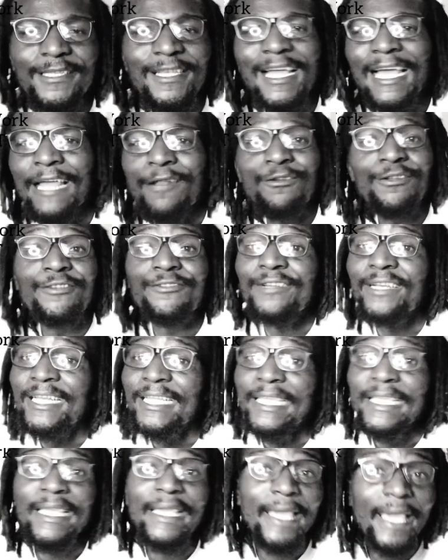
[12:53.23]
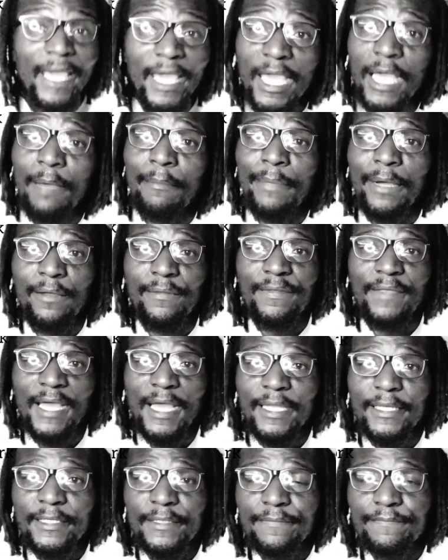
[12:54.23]
I don't really care about
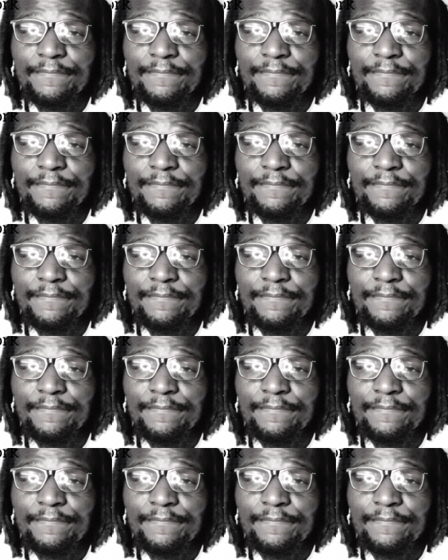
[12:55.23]
that.